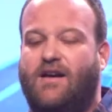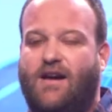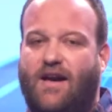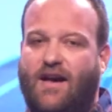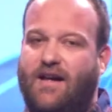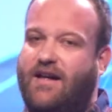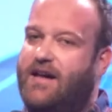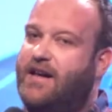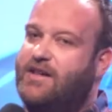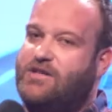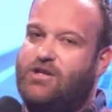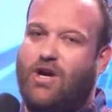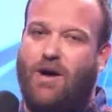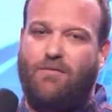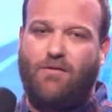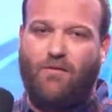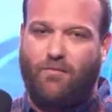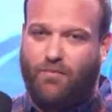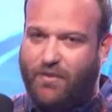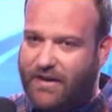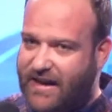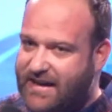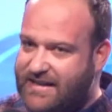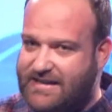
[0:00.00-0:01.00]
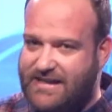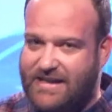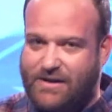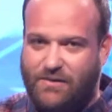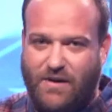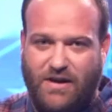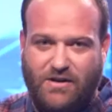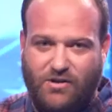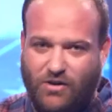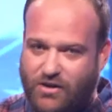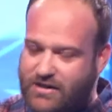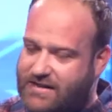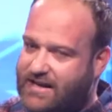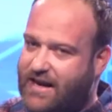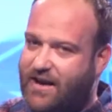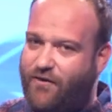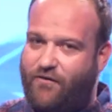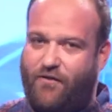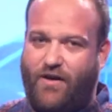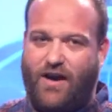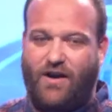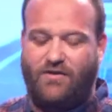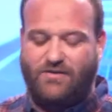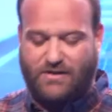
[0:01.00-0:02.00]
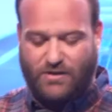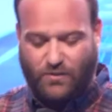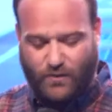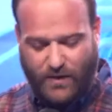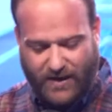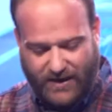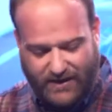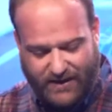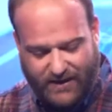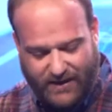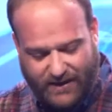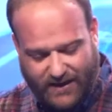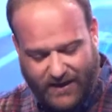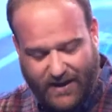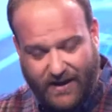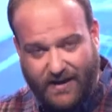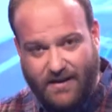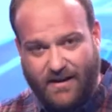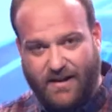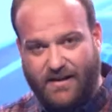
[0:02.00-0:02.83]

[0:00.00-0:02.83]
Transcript: a, time of blessing where New South Wales is winning again,